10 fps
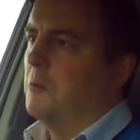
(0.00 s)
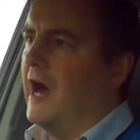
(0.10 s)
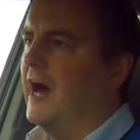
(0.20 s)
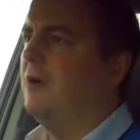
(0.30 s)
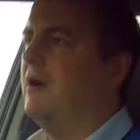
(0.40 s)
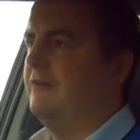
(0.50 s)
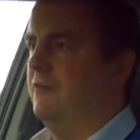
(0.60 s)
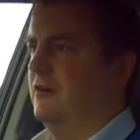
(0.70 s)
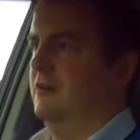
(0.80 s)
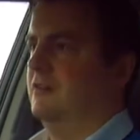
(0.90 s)

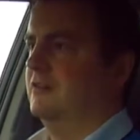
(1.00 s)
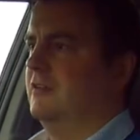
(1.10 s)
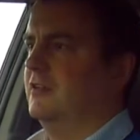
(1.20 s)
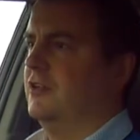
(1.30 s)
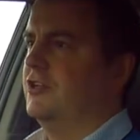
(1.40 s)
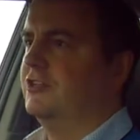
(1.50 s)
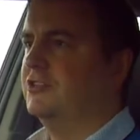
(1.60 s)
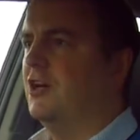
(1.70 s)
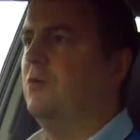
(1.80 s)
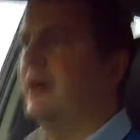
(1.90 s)
However, there's
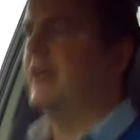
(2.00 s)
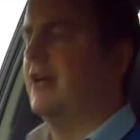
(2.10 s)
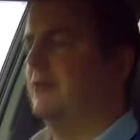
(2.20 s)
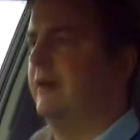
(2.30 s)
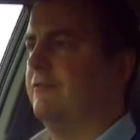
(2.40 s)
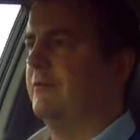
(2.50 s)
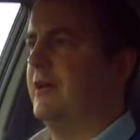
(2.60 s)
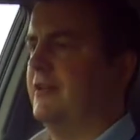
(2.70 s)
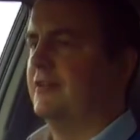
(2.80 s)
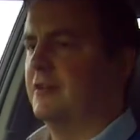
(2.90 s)
no way of getting away from it.
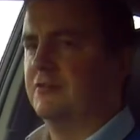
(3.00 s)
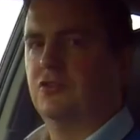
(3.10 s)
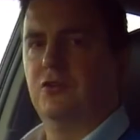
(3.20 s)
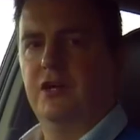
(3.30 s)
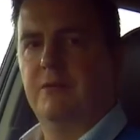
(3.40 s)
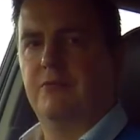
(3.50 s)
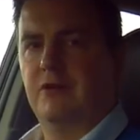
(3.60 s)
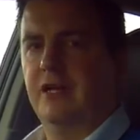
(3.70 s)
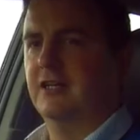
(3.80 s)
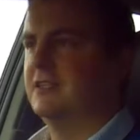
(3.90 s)
A Toyota
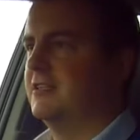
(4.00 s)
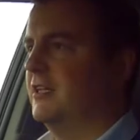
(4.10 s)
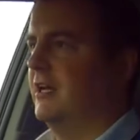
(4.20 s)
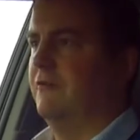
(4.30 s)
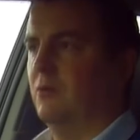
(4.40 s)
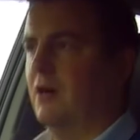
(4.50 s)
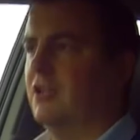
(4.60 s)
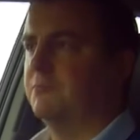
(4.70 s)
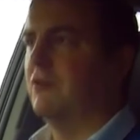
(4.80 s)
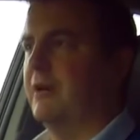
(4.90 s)
Prius, if you
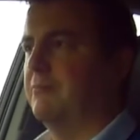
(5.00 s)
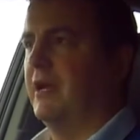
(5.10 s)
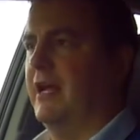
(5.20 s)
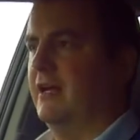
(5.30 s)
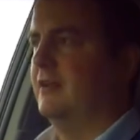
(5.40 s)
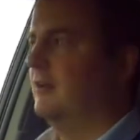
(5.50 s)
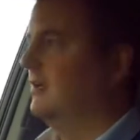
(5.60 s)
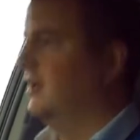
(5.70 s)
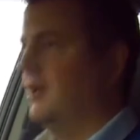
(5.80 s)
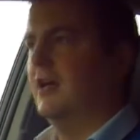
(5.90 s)
ask Brad Pitt,
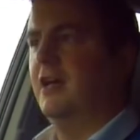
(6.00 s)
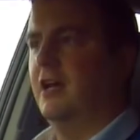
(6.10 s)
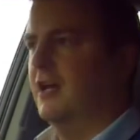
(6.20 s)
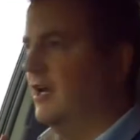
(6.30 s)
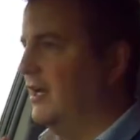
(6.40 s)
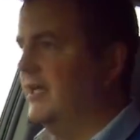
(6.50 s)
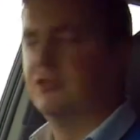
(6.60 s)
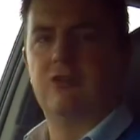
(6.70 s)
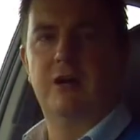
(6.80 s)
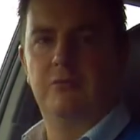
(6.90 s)
it's
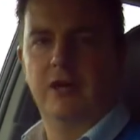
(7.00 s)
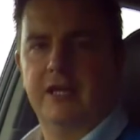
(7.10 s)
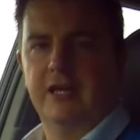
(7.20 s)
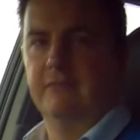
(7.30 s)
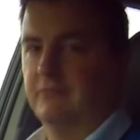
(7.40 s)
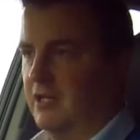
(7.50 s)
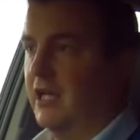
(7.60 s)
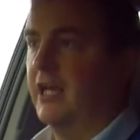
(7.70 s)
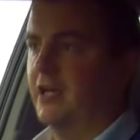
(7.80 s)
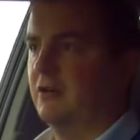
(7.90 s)
groundbreaking.
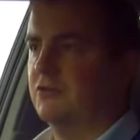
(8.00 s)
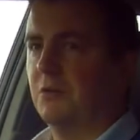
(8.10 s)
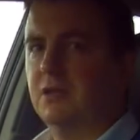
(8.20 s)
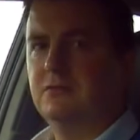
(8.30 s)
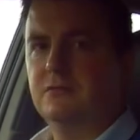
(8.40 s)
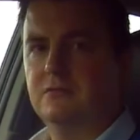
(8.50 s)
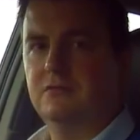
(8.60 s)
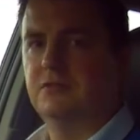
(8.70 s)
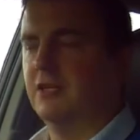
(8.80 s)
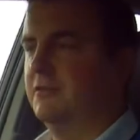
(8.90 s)
He owns one,
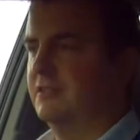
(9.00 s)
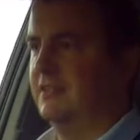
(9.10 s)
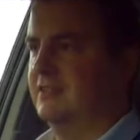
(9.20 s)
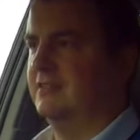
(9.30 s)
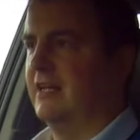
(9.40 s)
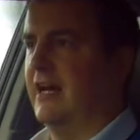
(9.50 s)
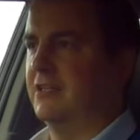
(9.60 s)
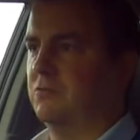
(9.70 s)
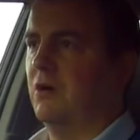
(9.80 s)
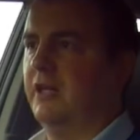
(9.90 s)
so does his
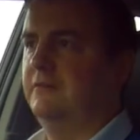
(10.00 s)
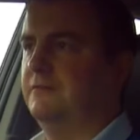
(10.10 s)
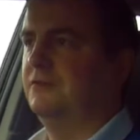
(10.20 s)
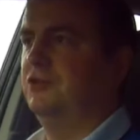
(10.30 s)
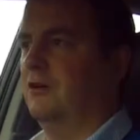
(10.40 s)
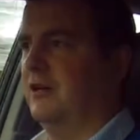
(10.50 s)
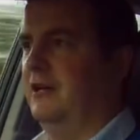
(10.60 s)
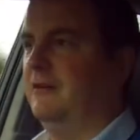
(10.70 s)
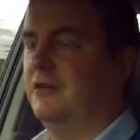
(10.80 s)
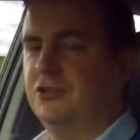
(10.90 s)
ex-wife, Jolly.
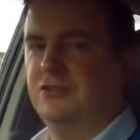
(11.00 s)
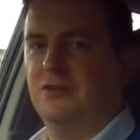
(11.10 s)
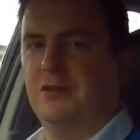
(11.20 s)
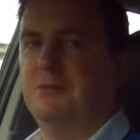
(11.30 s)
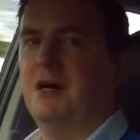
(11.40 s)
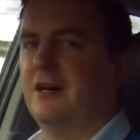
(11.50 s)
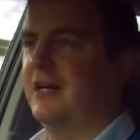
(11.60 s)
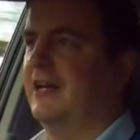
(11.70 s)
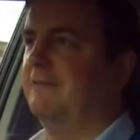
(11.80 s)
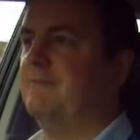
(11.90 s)
She's on the
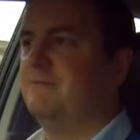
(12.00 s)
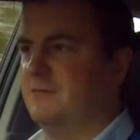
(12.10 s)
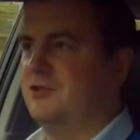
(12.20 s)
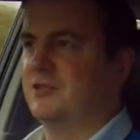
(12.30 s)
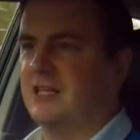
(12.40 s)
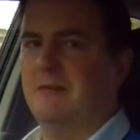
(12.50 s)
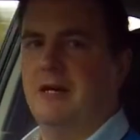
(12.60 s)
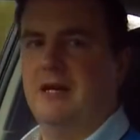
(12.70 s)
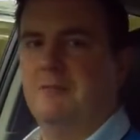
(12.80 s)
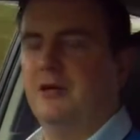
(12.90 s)
market. Just keep
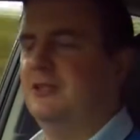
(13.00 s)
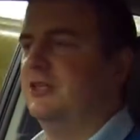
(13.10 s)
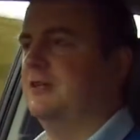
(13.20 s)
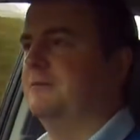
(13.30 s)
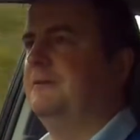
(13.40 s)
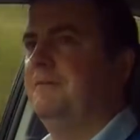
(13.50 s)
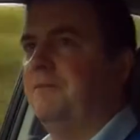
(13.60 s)
that in mind, gentlemen.